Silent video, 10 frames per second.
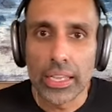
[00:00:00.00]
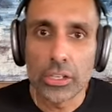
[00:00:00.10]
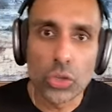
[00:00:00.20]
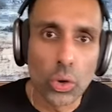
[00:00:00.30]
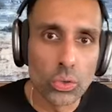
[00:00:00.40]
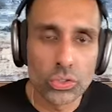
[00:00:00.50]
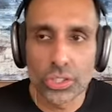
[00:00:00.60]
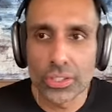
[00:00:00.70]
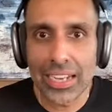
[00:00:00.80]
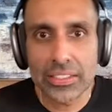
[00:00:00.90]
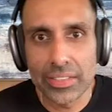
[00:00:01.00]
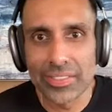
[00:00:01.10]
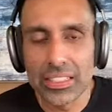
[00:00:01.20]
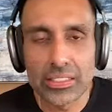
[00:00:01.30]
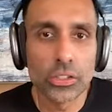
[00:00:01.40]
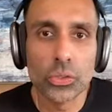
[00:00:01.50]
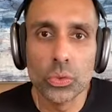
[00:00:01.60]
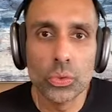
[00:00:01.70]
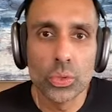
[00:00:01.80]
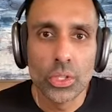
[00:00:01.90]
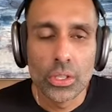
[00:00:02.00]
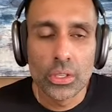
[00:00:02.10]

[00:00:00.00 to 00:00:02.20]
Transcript: indulge in activities that you